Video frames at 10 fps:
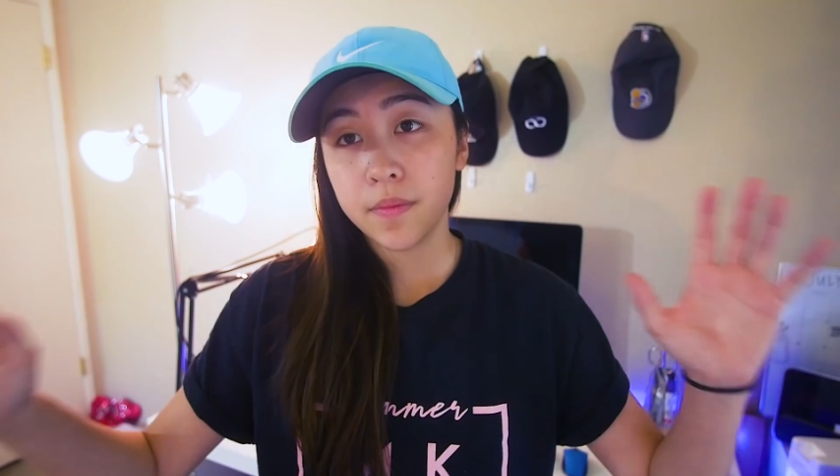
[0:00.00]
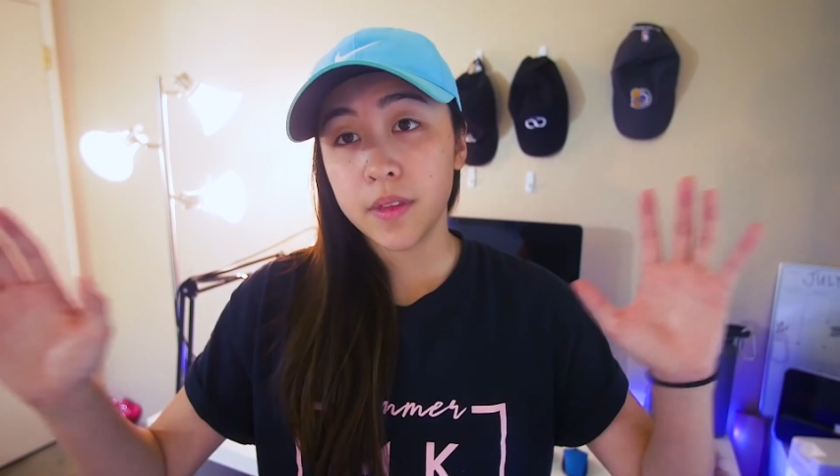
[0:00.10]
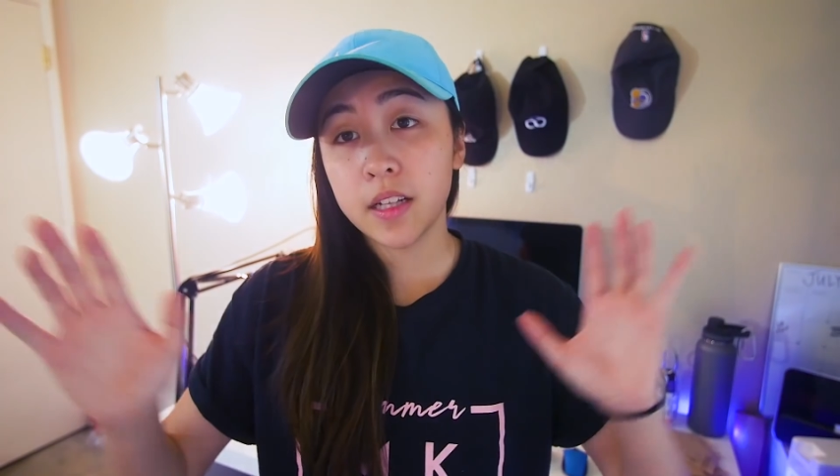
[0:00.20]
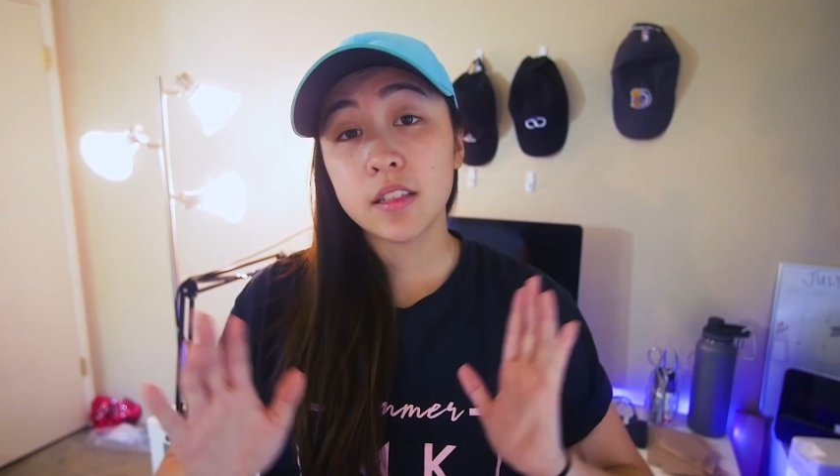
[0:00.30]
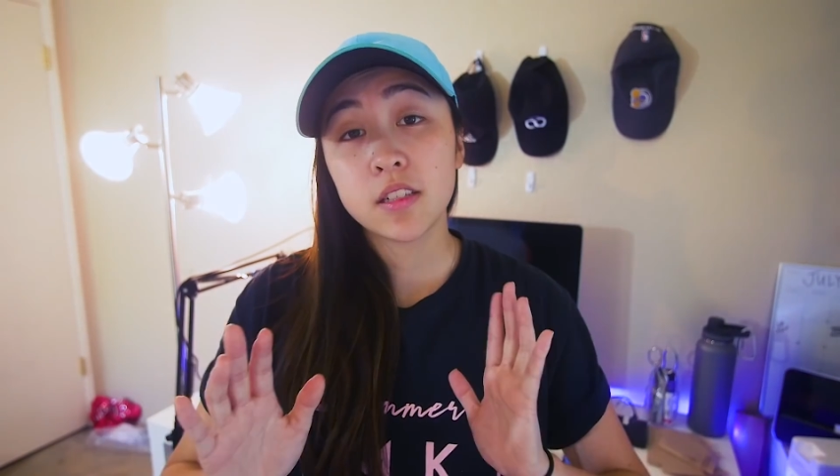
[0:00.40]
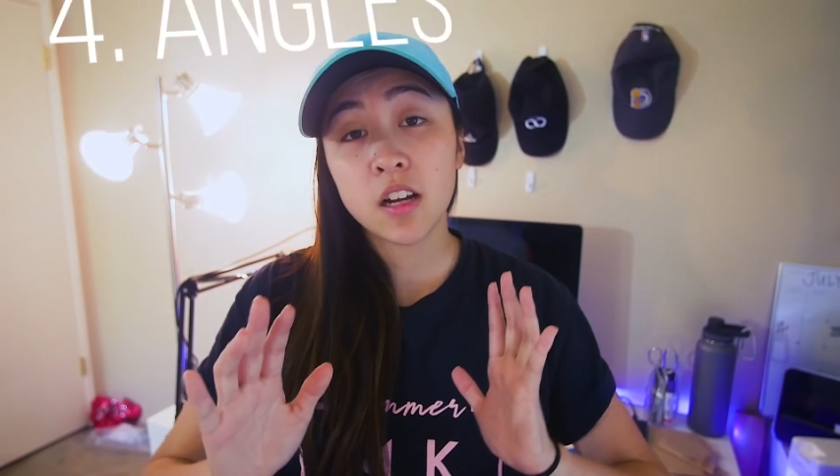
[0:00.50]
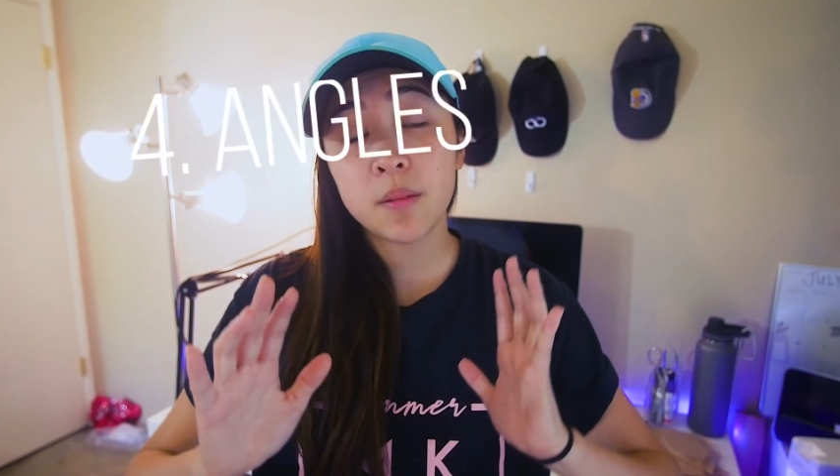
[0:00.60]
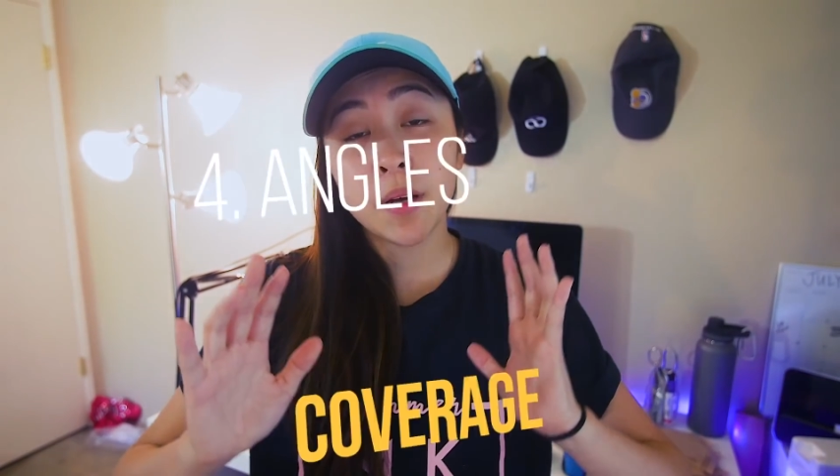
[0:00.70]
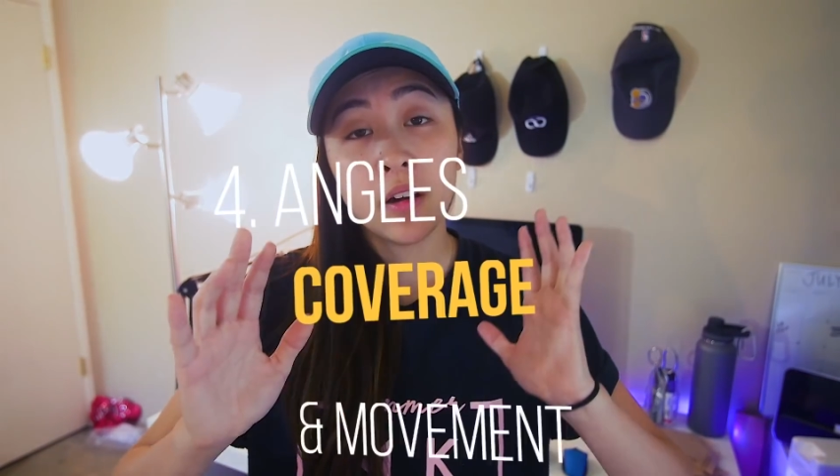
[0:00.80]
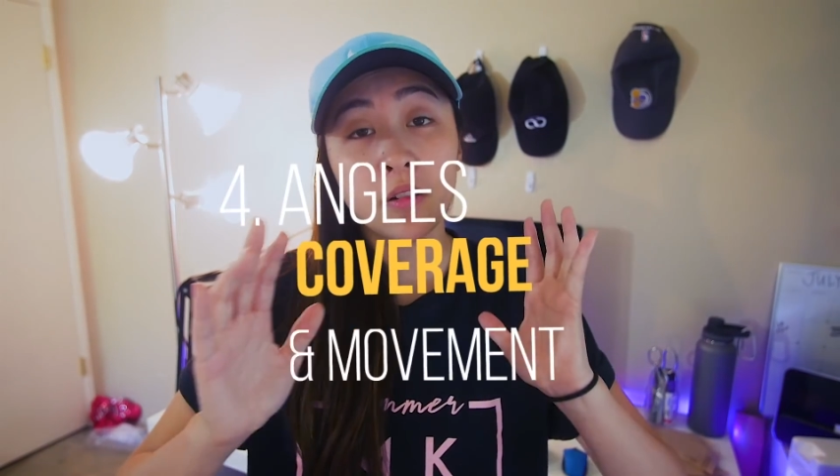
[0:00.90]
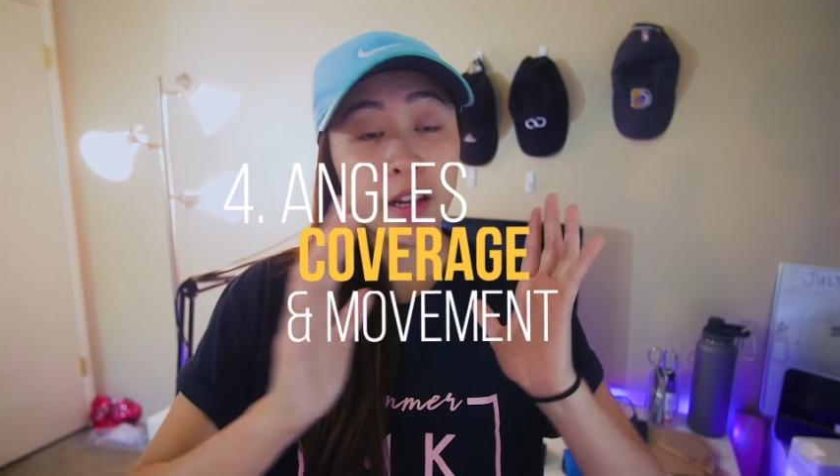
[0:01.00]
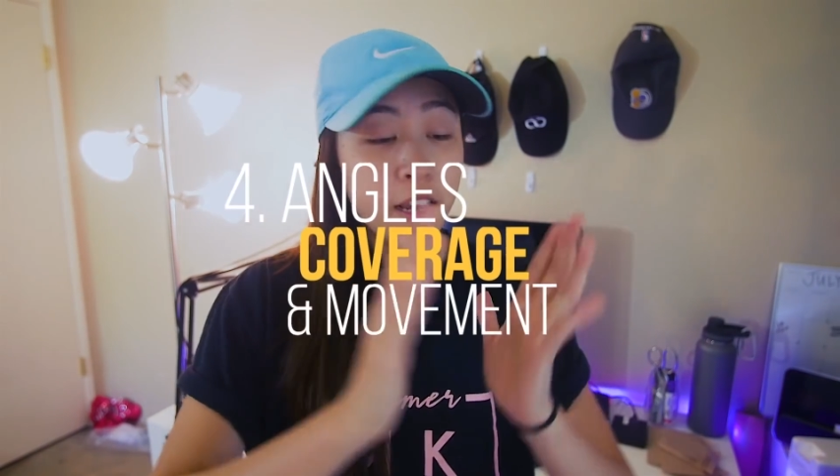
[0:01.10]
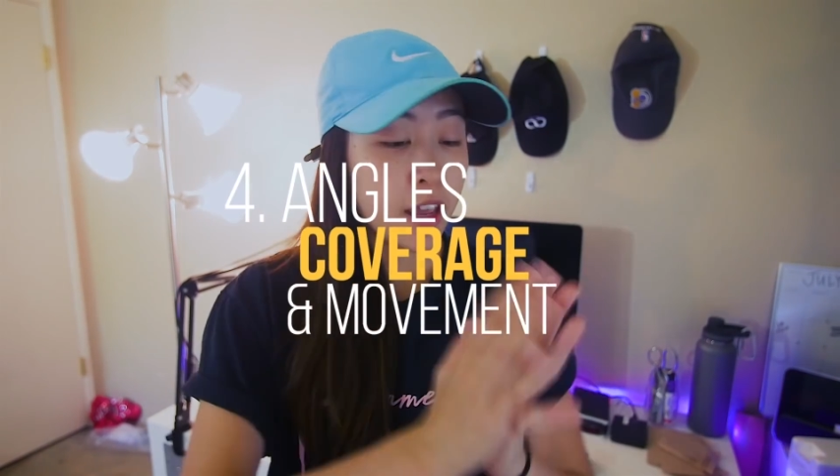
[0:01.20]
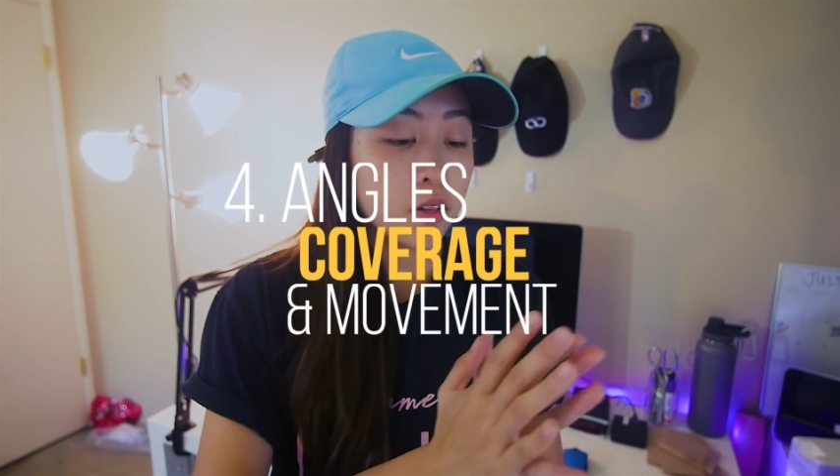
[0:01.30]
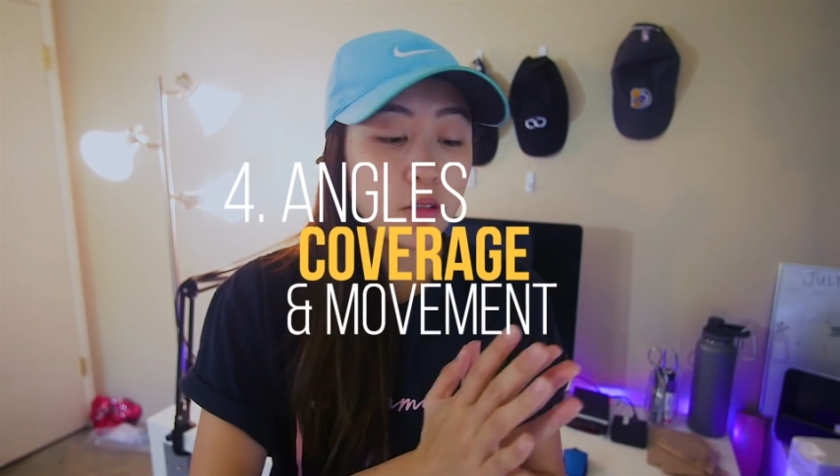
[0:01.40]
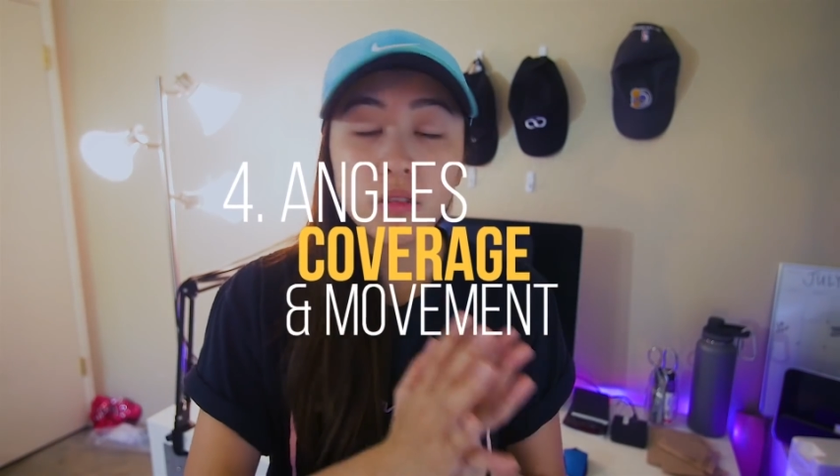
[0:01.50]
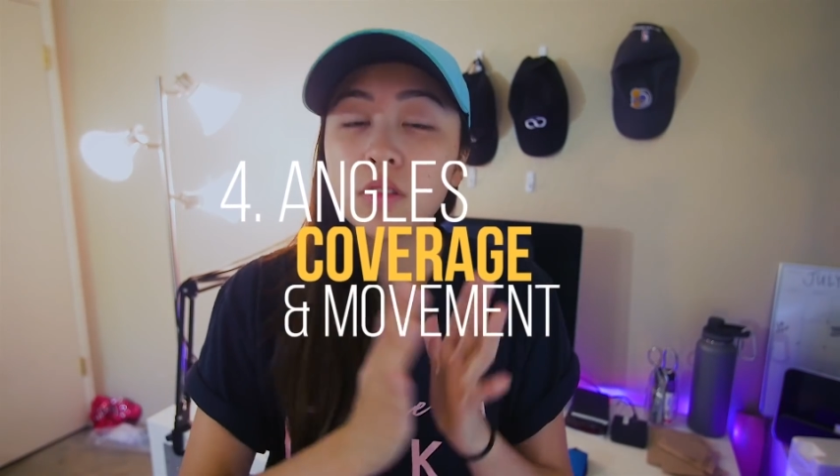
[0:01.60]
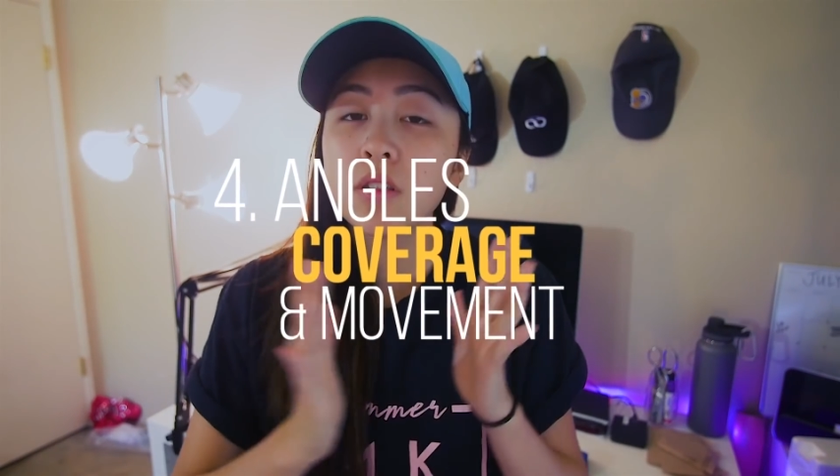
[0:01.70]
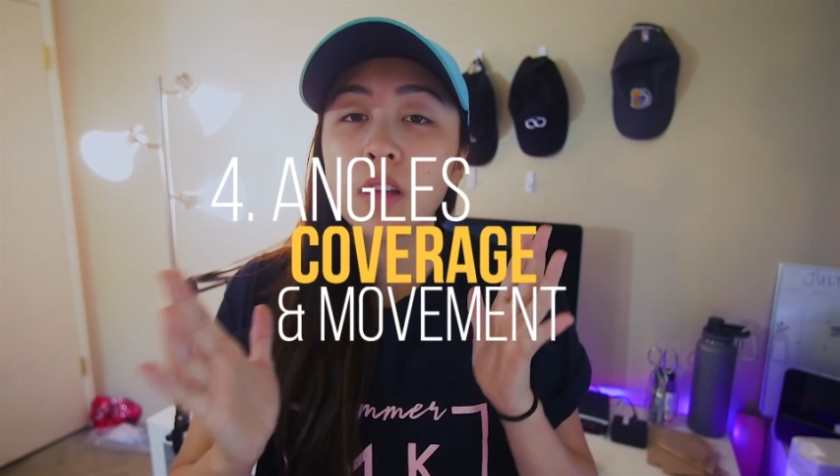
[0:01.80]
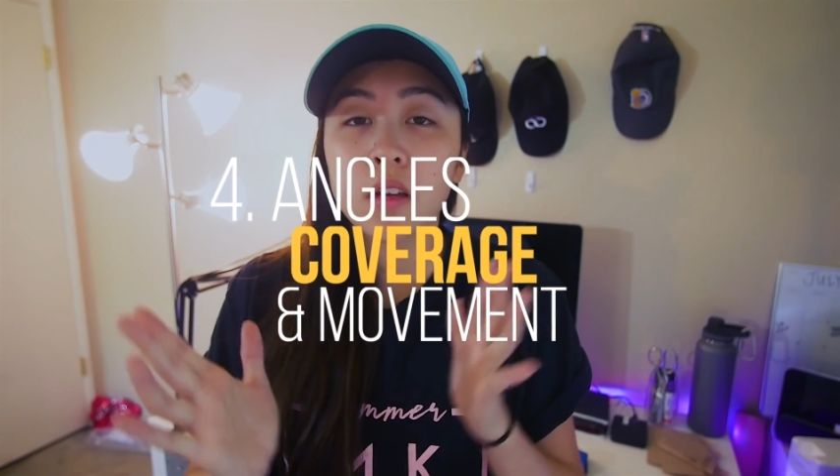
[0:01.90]
Now let's talk about
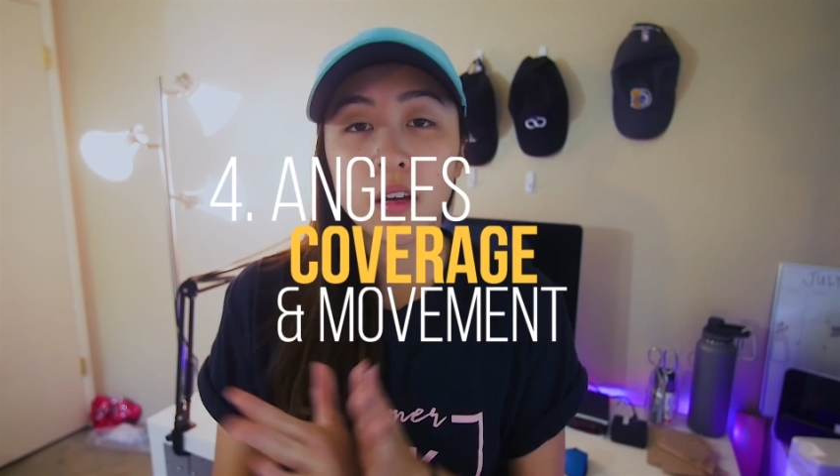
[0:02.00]
angles,